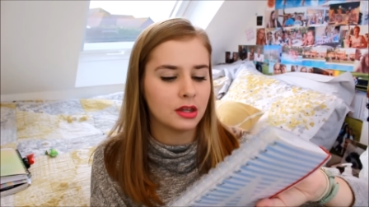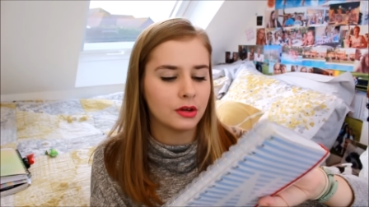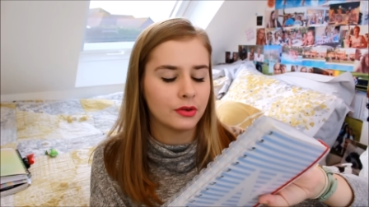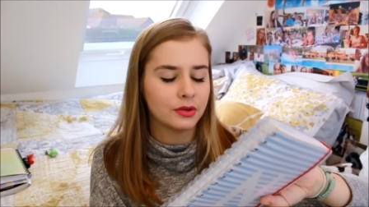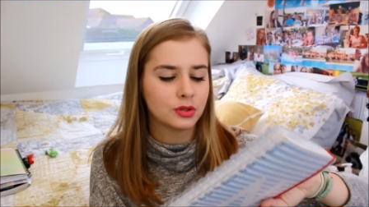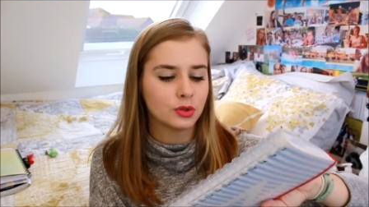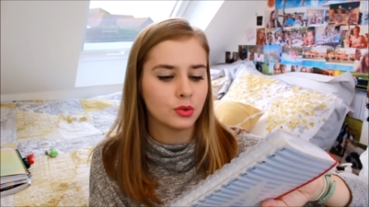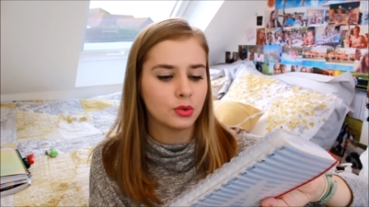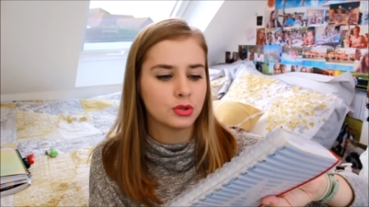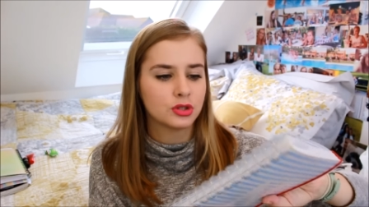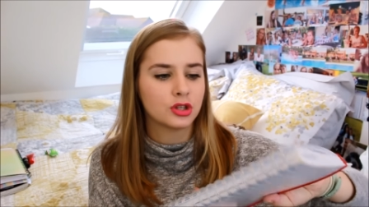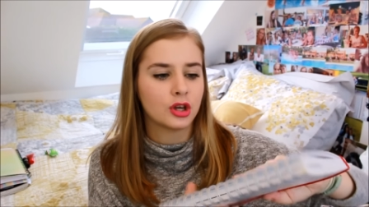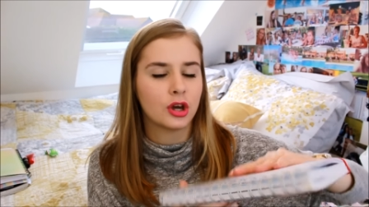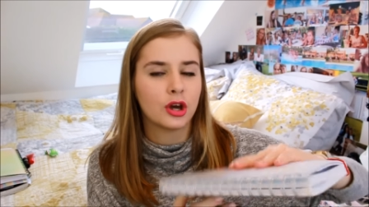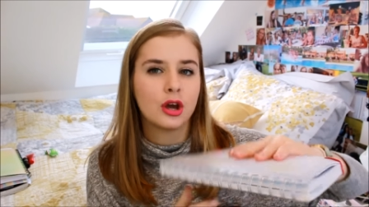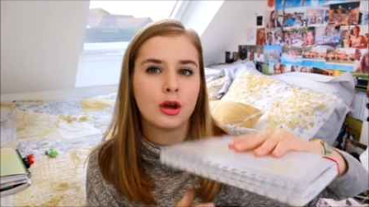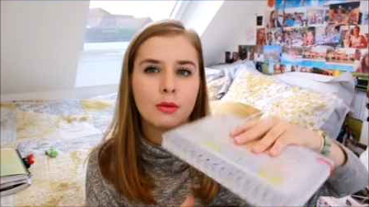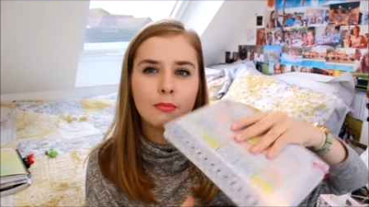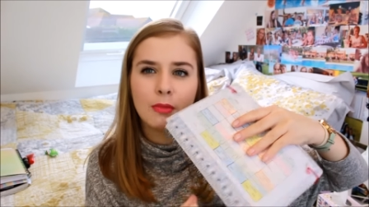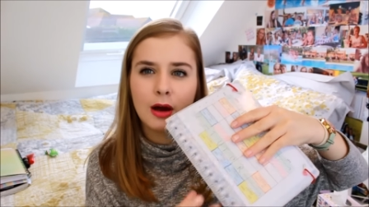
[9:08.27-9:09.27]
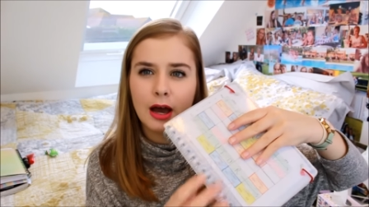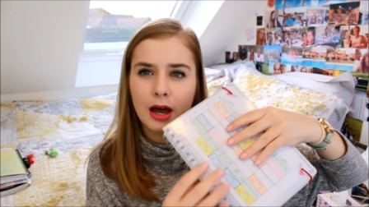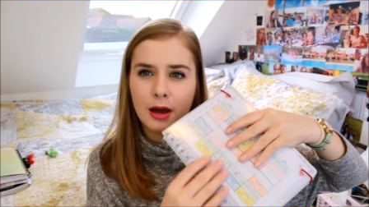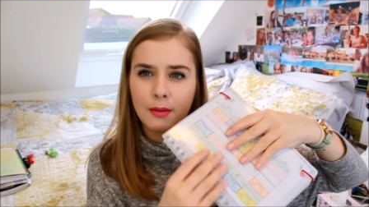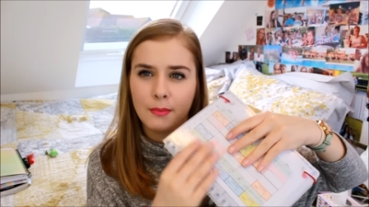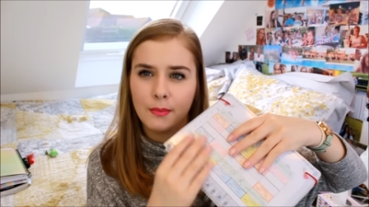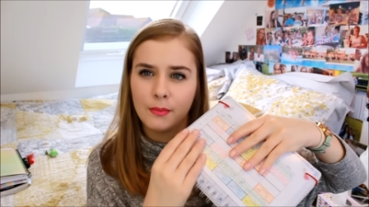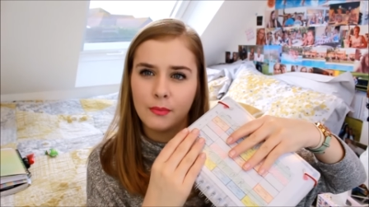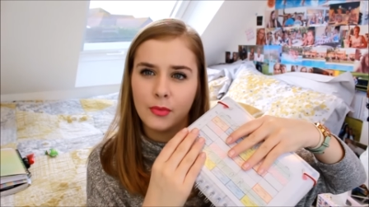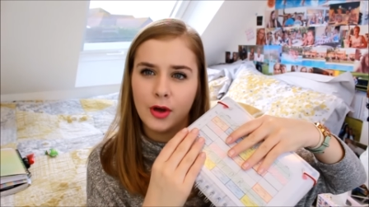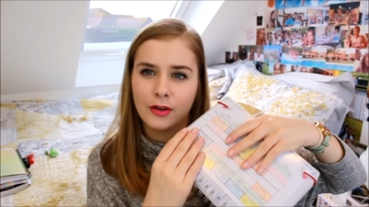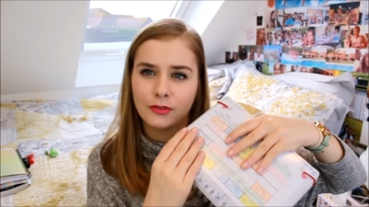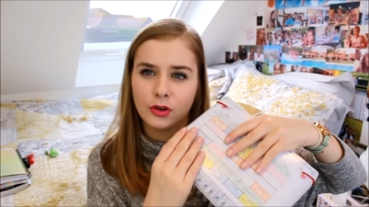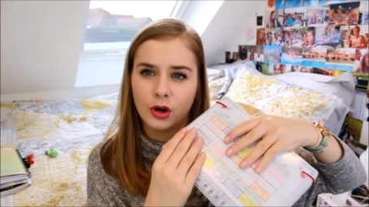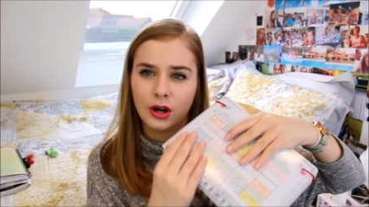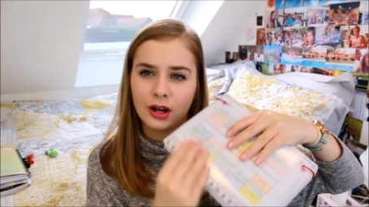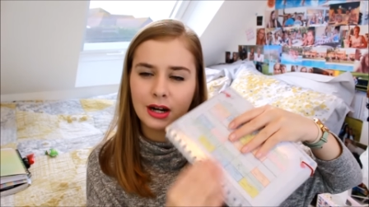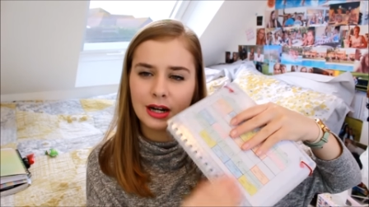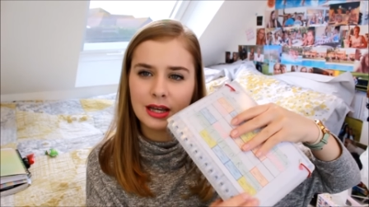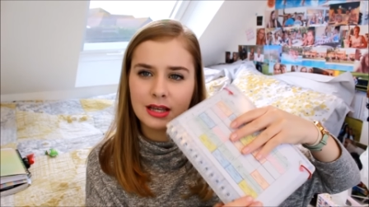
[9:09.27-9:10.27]
There is also um I've
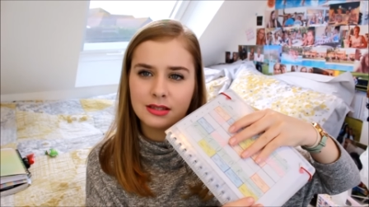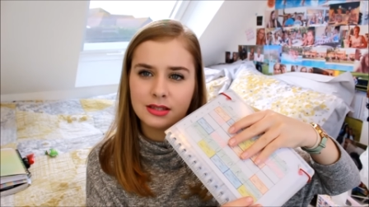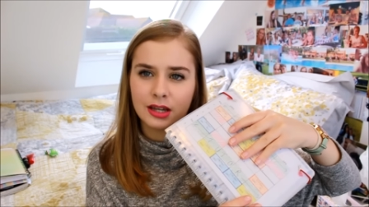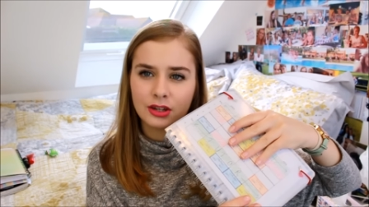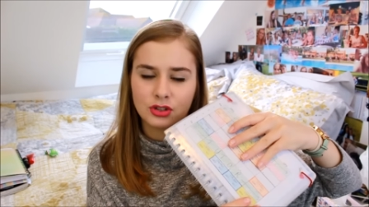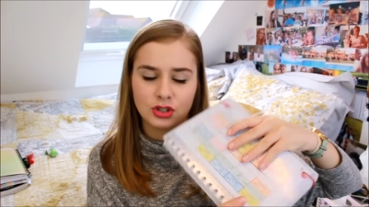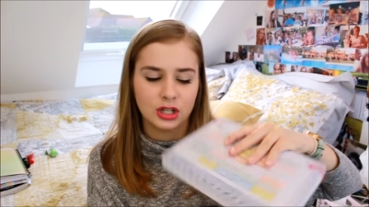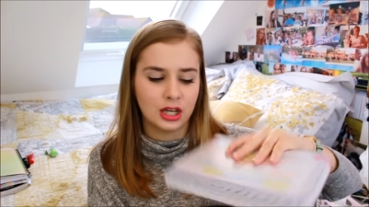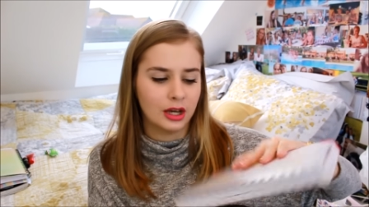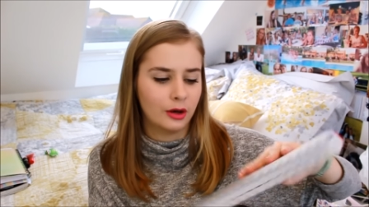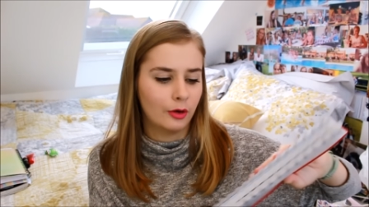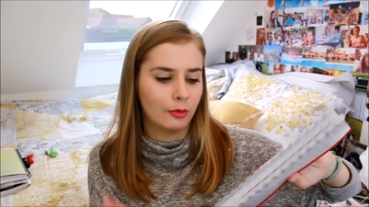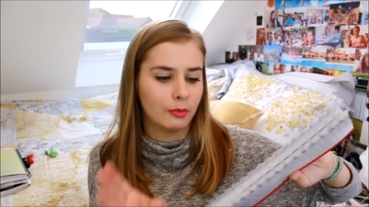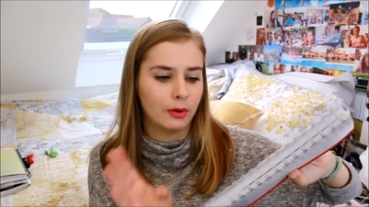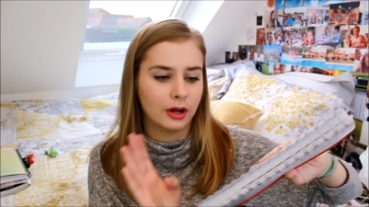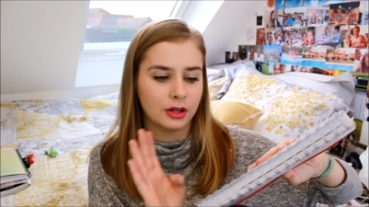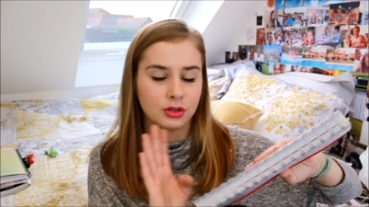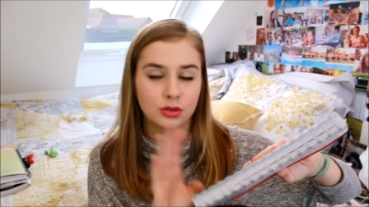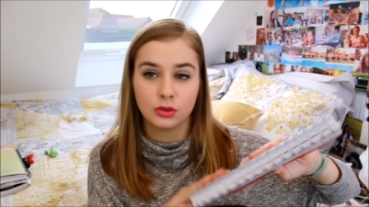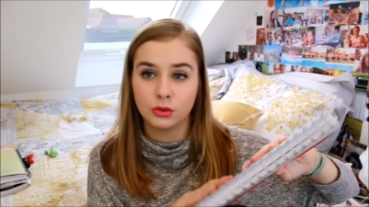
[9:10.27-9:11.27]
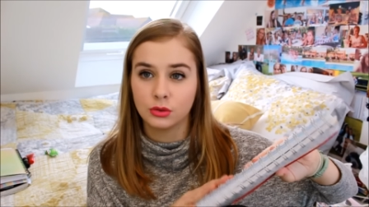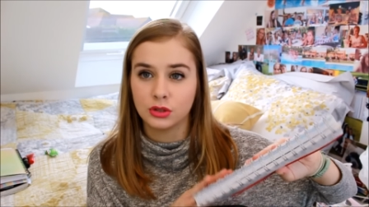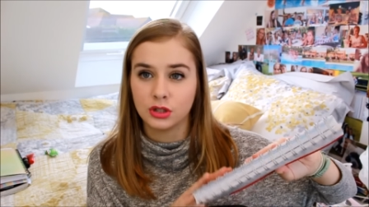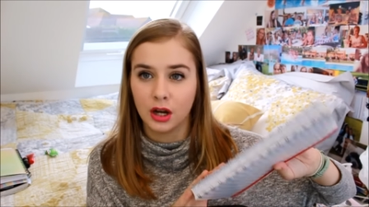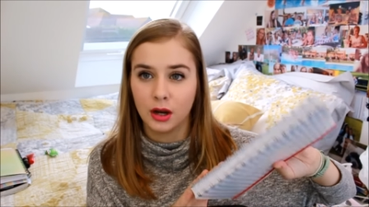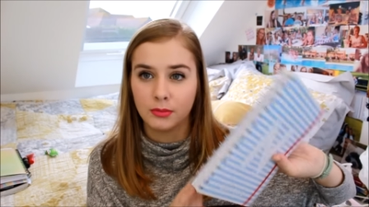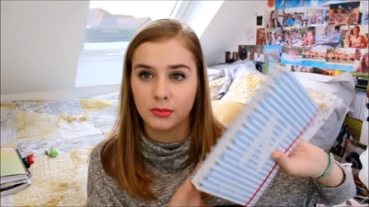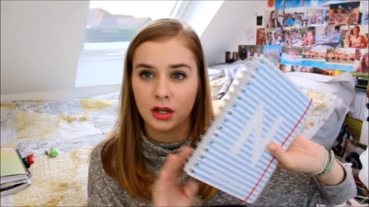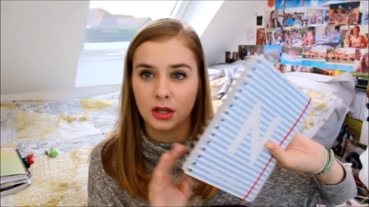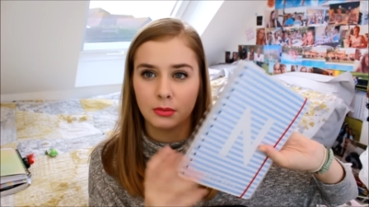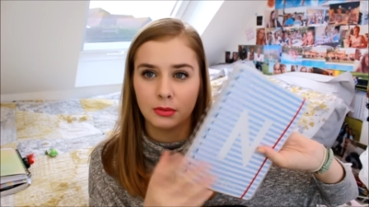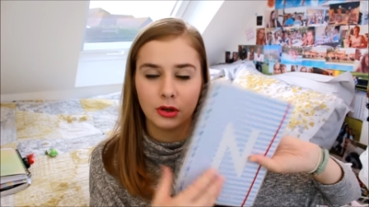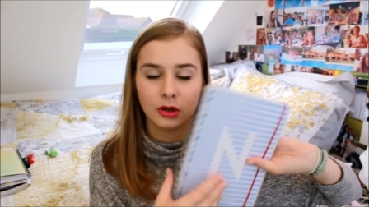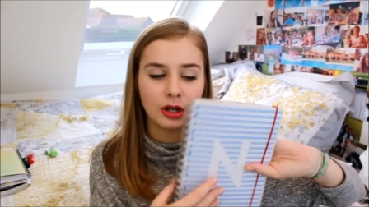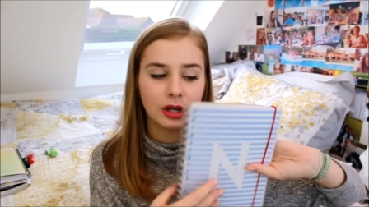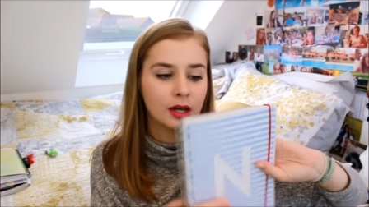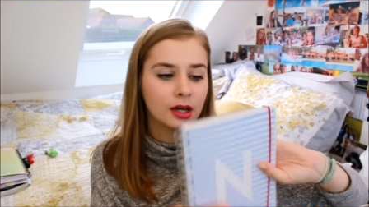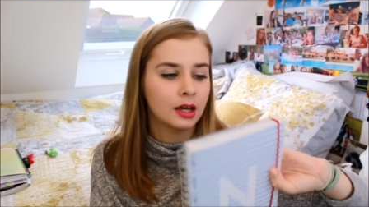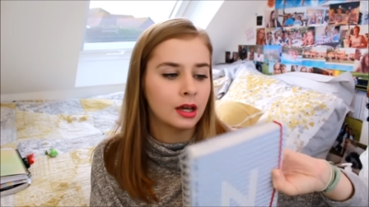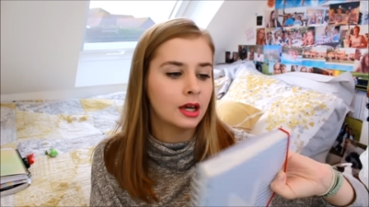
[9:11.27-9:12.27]
got a clear section here with my school timetable on
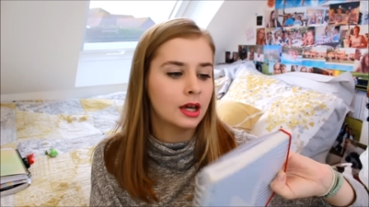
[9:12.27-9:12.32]
it.